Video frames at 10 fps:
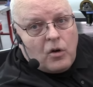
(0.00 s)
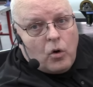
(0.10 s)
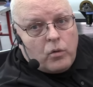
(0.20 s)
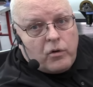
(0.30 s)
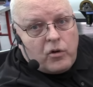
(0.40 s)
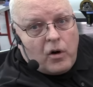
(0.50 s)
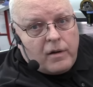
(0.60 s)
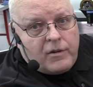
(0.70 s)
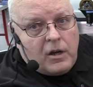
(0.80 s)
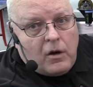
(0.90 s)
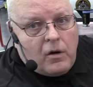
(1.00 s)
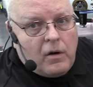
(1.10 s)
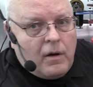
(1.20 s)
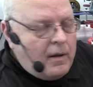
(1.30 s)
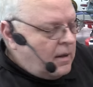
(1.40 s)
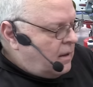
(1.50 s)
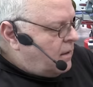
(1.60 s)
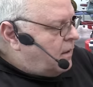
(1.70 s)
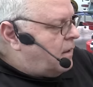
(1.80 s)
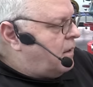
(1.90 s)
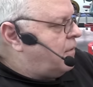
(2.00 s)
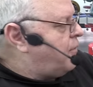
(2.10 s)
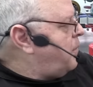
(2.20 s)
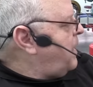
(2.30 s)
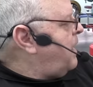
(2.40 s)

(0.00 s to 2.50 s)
overdrive gear uh, from the